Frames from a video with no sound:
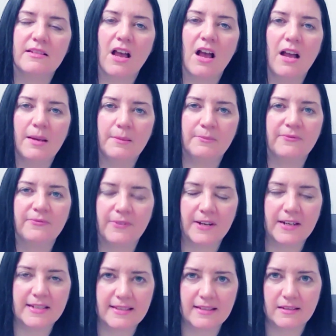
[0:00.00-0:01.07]
time
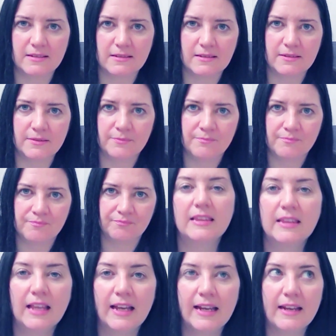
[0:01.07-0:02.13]
phrases
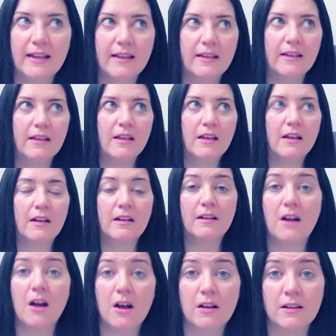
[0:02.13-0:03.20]
like
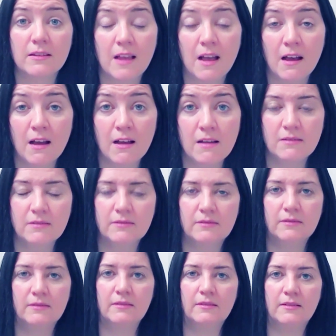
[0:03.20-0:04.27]
gakla,
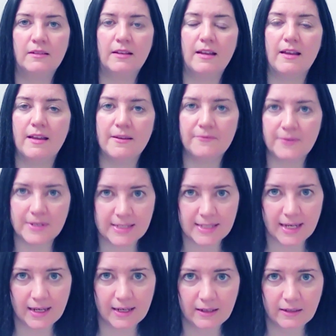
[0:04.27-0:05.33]
every
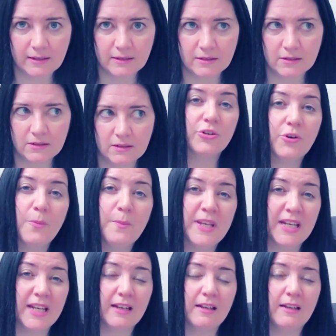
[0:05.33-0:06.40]
day,
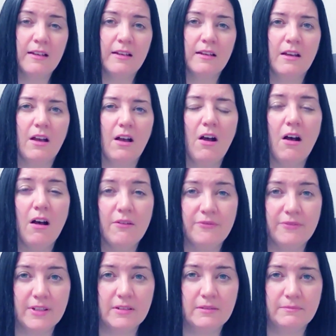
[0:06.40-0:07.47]
gominik,
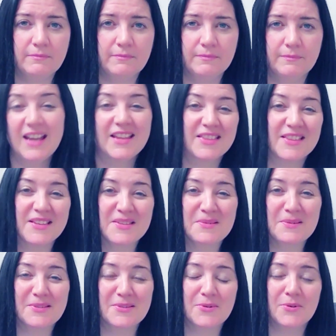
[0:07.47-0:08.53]
often. This
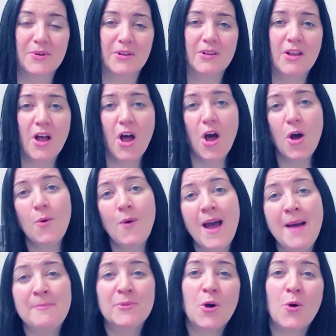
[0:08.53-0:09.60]
one's cool.
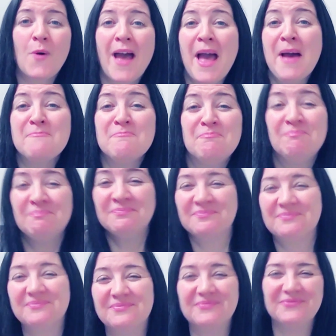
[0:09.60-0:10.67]
Oam,
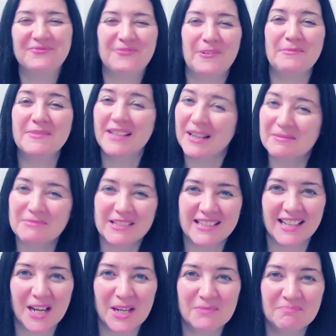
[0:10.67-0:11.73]
goam, from time to
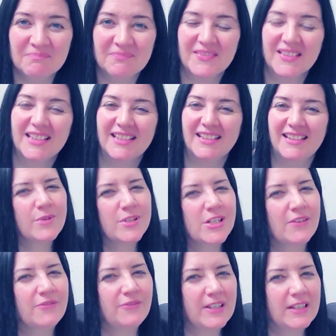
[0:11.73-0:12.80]
time. which
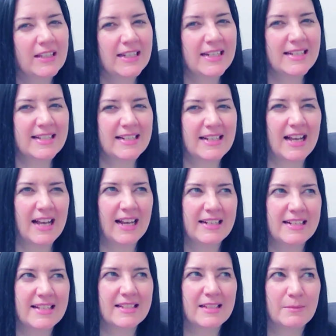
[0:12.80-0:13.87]
I feel like is
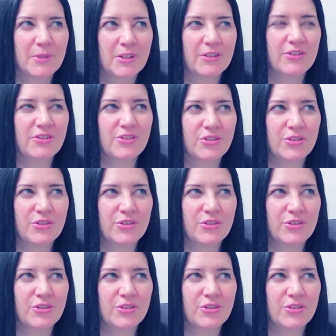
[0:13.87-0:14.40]
kind of similar